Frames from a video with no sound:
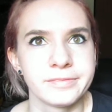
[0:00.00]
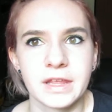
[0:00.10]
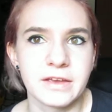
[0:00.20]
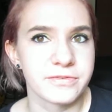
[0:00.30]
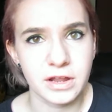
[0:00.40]

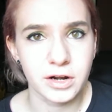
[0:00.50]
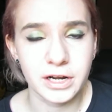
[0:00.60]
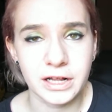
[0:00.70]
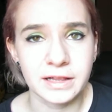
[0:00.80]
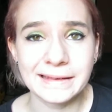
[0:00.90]
if they're
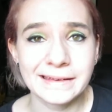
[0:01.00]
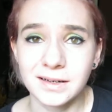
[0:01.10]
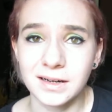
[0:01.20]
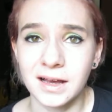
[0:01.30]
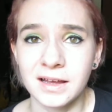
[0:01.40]
going to clean
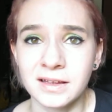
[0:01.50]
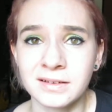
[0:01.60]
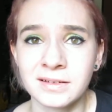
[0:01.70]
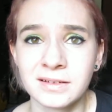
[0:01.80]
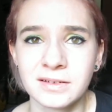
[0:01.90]
or not.
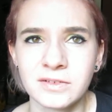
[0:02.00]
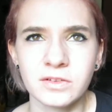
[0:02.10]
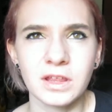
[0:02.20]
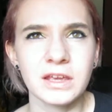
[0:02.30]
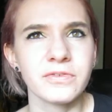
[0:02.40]

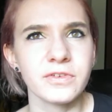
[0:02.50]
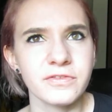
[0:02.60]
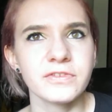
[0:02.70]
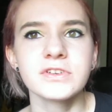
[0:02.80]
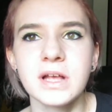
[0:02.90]
Like, for the
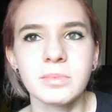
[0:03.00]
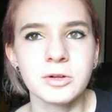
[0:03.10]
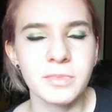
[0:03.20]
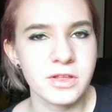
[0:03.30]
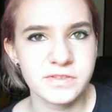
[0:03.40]
first couple
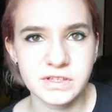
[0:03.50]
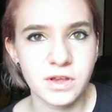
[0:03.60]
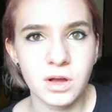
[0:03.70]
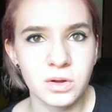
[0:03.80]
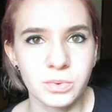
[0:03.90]
of months, it's
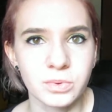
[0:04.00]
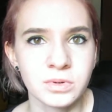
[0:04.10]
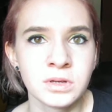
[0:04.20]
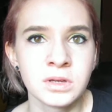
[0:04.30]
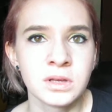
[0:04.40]
all cool.
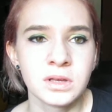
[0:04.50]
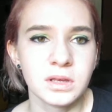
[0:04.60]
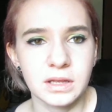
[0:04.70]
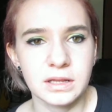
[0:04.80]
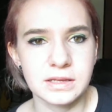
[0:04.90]

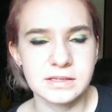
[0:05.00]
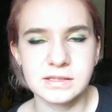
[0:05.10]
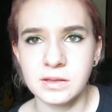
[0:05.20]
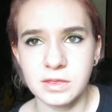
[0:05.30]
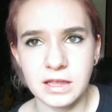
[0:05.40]
It
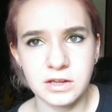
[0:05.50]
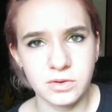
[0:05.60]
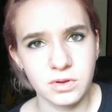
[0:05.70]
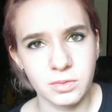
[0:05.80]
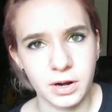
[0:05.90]
is. They do
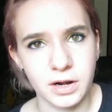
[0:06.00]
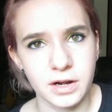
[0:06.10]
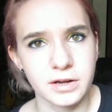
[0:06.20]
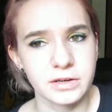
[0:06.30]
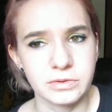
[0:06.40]
their
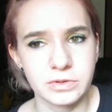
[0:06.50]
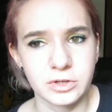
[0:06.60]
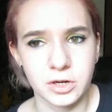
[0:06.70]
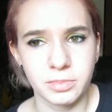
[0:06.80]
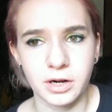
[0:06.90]
part, you do
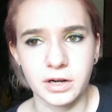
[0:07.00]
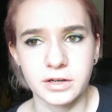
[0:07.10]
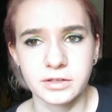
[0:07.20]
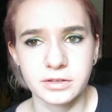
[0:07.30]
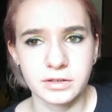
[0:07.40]
your part,
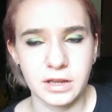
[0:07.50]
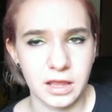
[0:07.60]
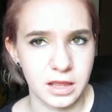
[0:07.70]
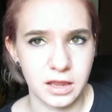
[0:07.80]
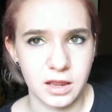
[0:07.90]

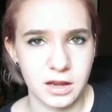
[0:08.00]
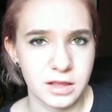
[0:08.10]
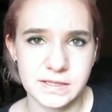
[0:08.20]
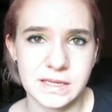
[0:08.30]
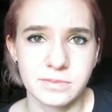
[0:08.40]
and
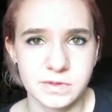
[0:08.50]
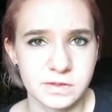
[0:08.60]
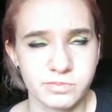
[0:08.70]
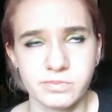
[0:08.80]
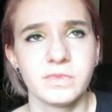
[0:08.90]
it seems
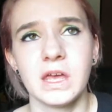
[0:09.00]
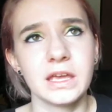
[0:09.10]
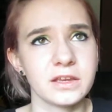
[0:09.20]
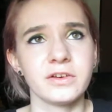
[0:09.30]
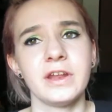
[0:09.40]

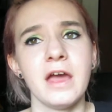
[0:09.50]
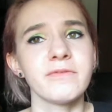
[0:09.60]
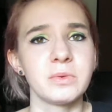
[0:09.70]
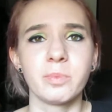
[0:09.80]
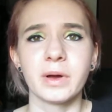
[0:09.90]
like you're in
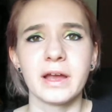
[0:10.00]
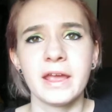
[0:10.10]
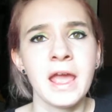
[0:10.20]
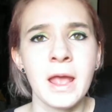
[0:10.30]
heaven. But